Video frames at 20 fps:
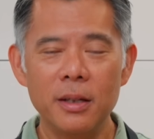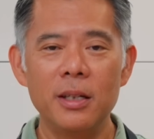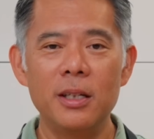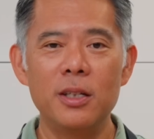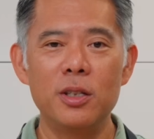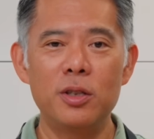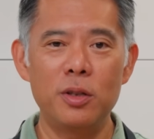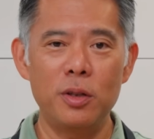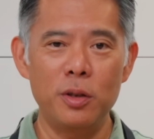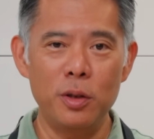
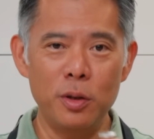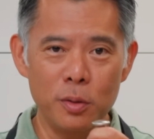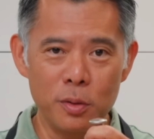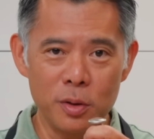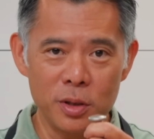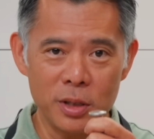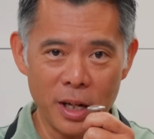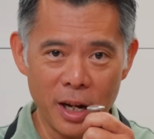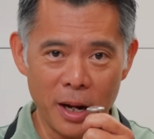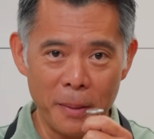is to
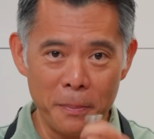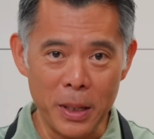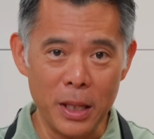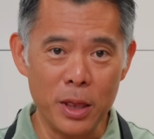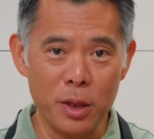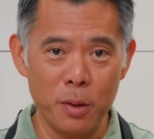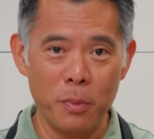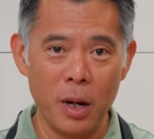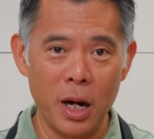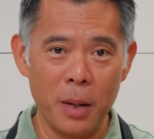use a meat
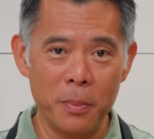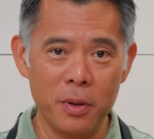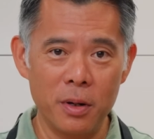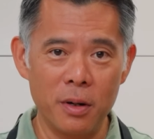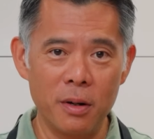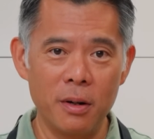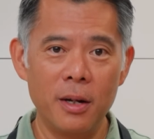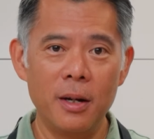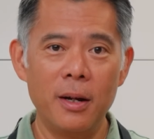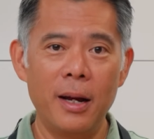
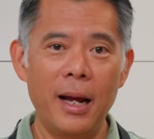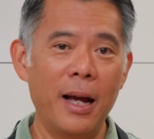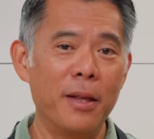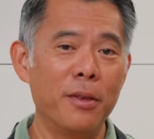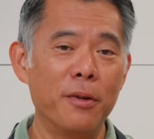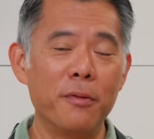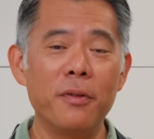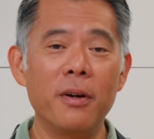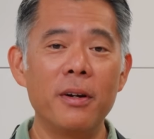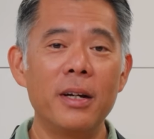thermometer, and
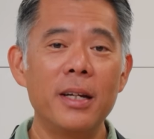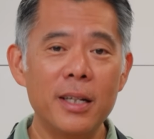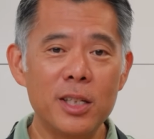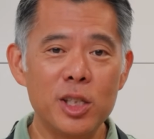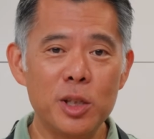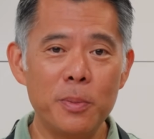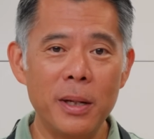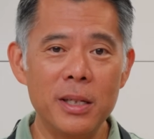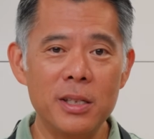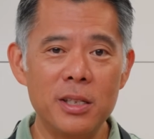they're very
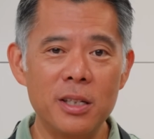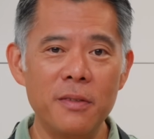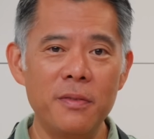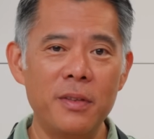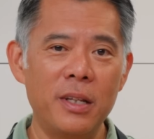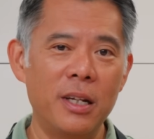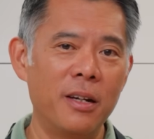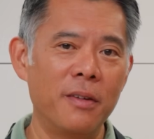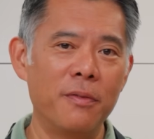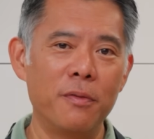inexpensive.
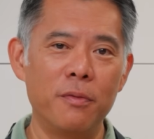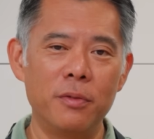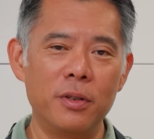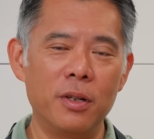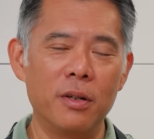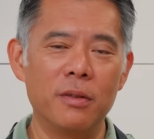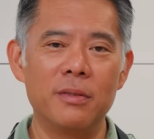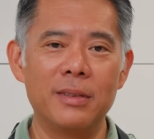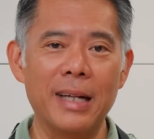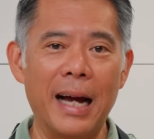They have, you
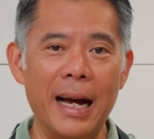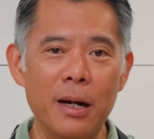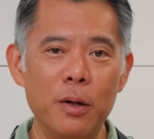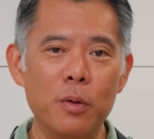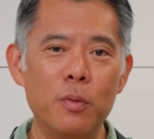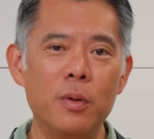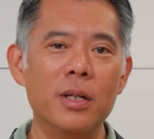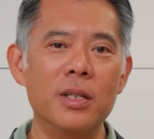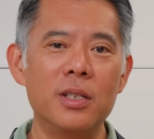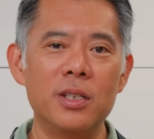know, dial
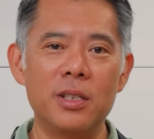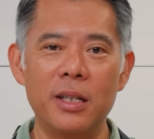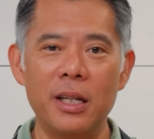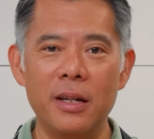ones and